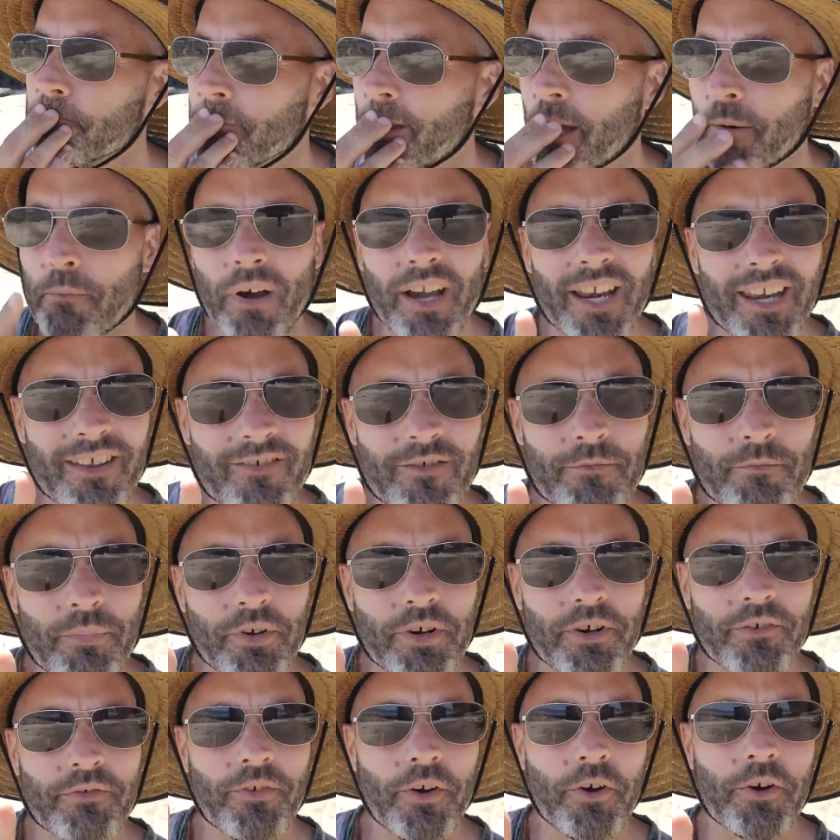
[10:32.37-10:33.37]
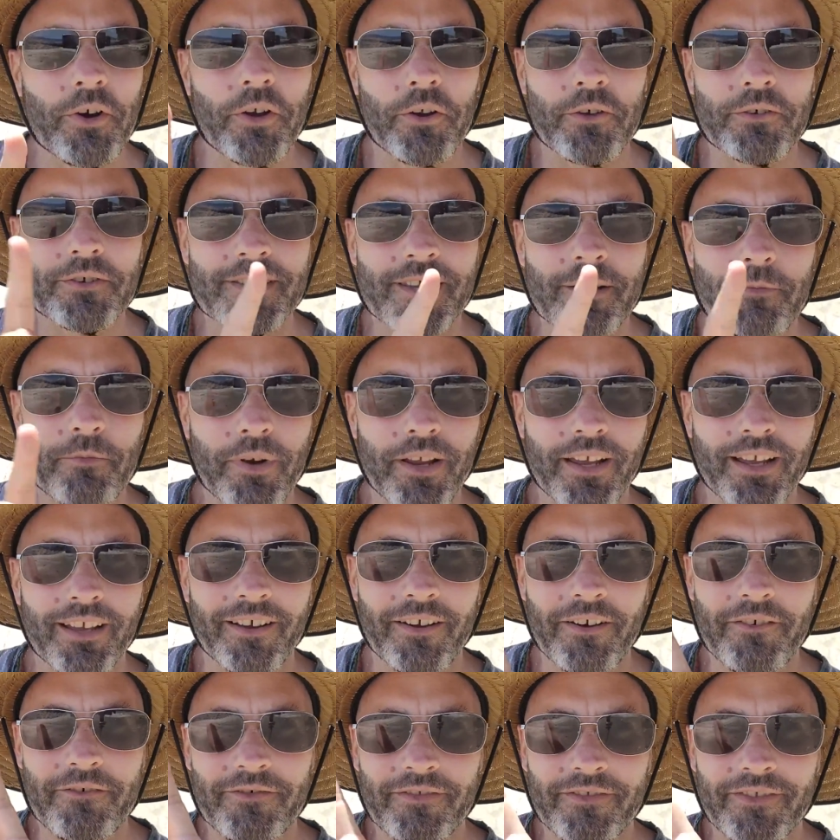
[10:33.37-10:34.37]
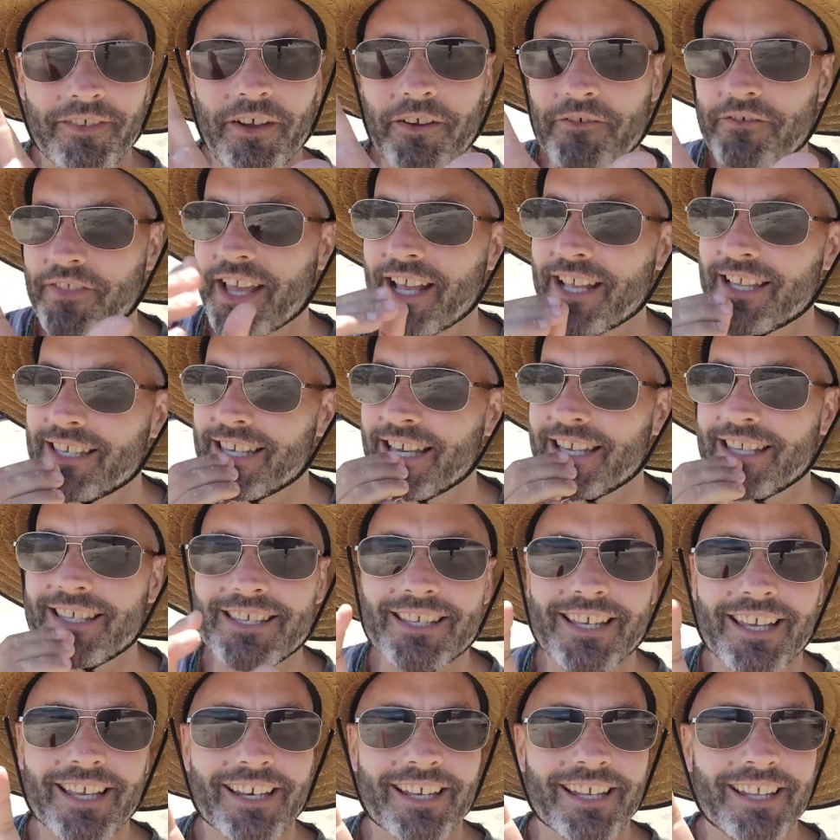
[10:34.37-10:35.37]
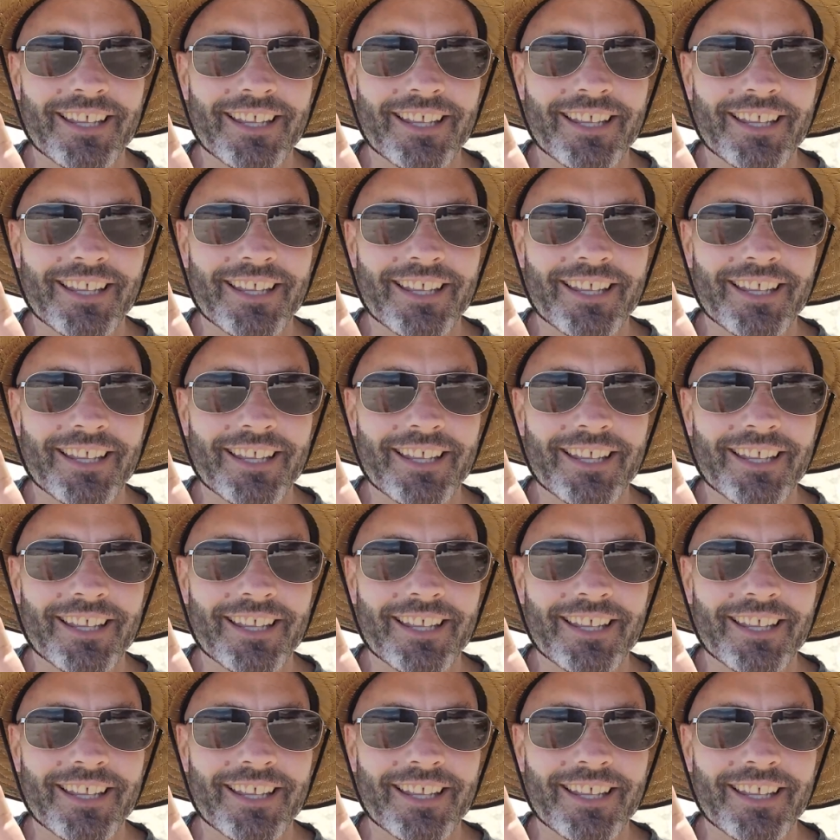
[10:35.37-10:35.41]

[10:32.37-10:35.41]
I might even put a photo somewhere of that sunset